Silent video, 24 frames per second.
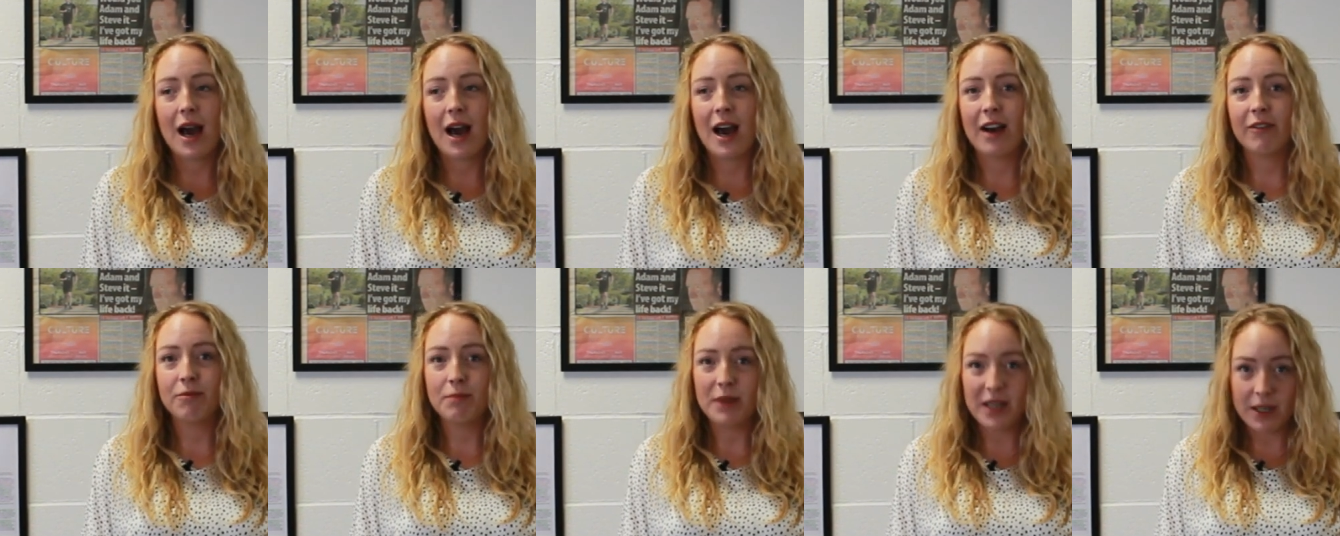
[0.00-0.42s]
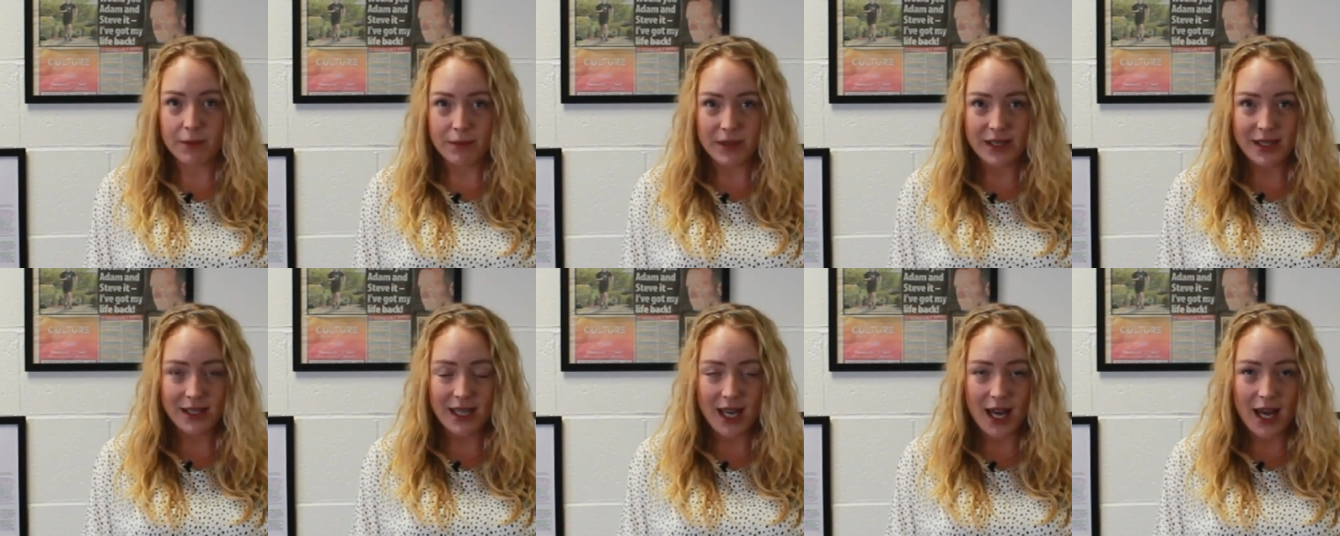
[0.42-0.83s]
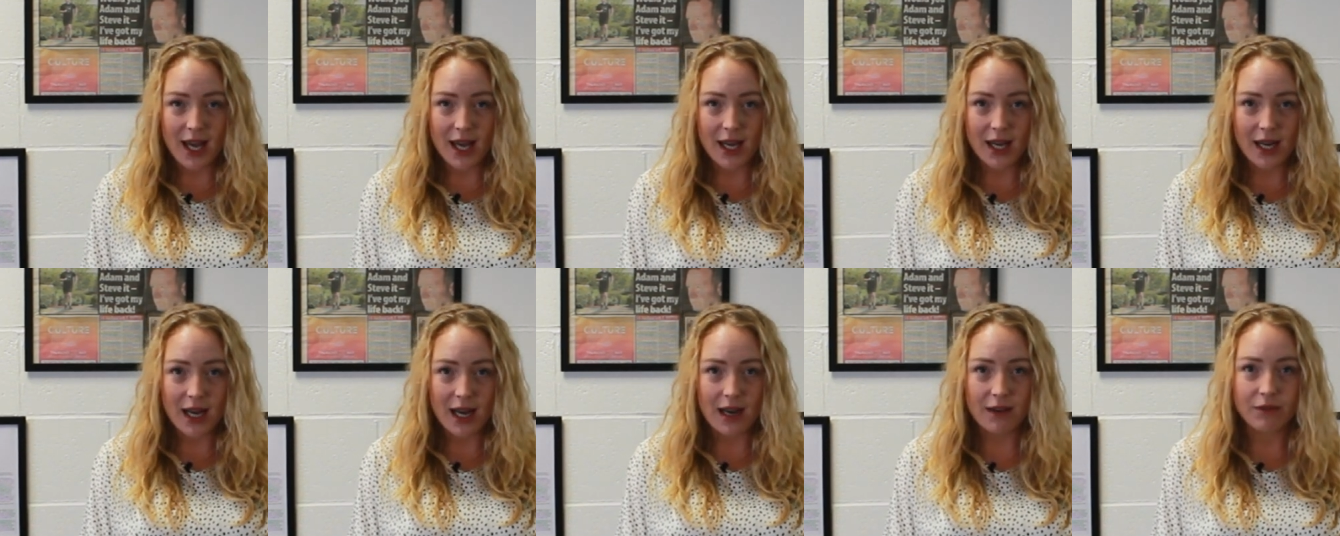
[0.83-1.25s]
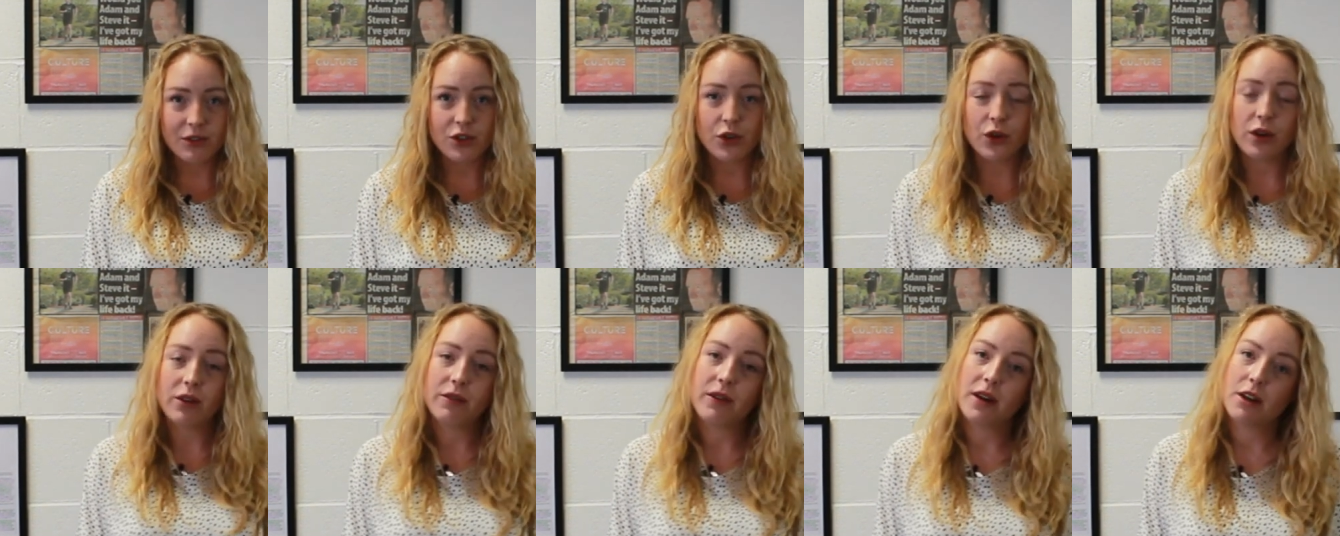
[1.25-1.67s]
I've made a mistake. I've
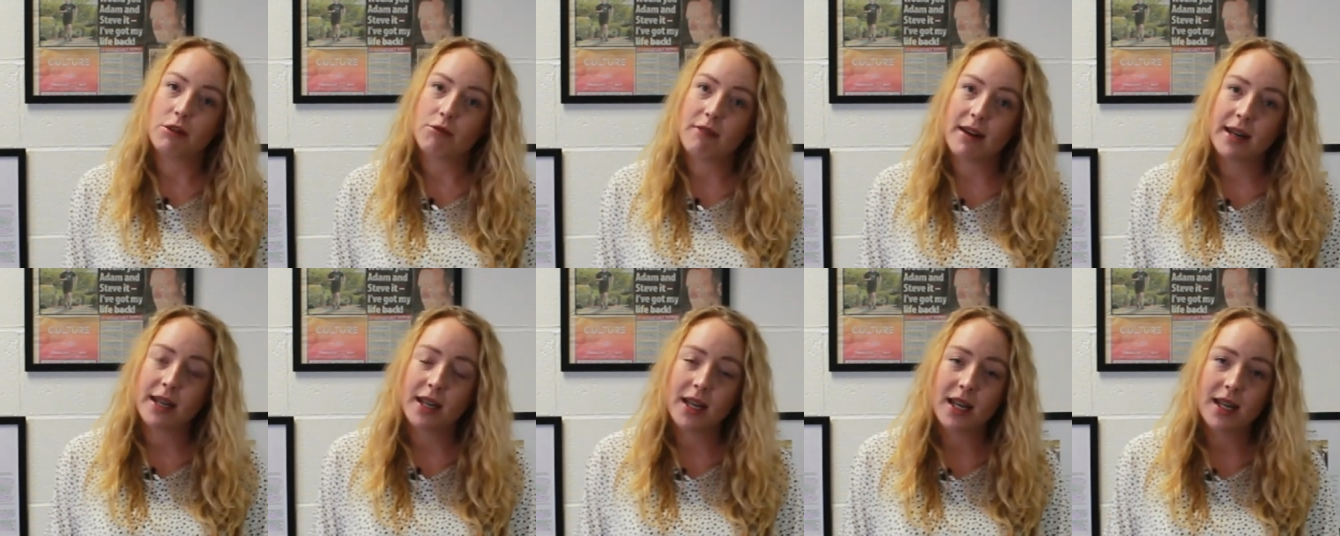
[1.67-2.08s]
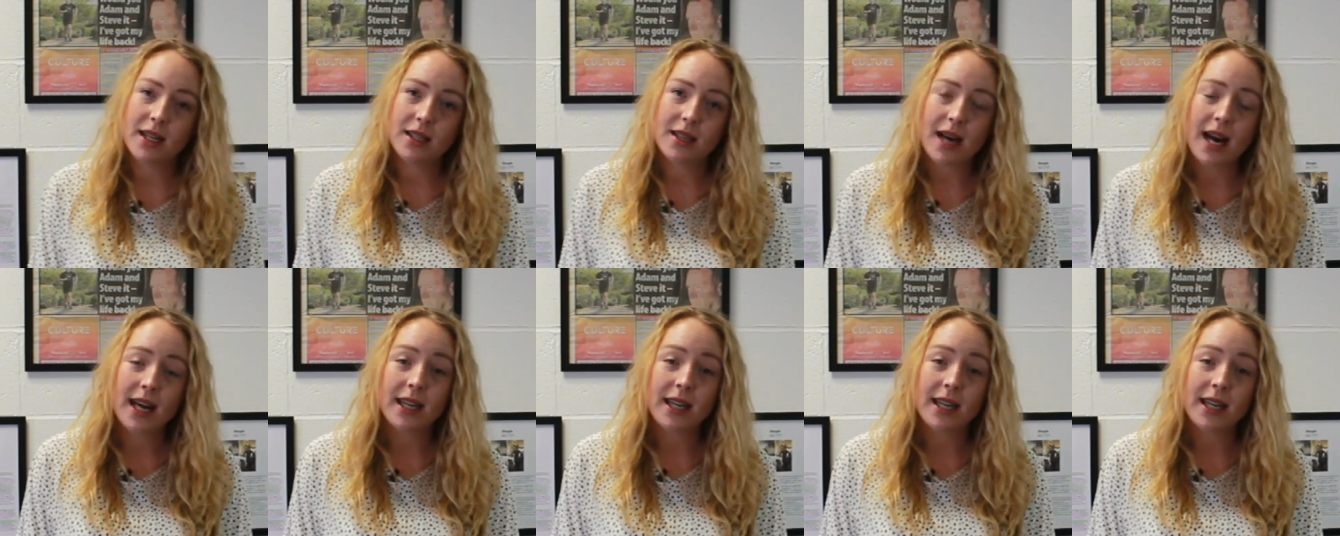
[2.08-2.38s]
took it for granted.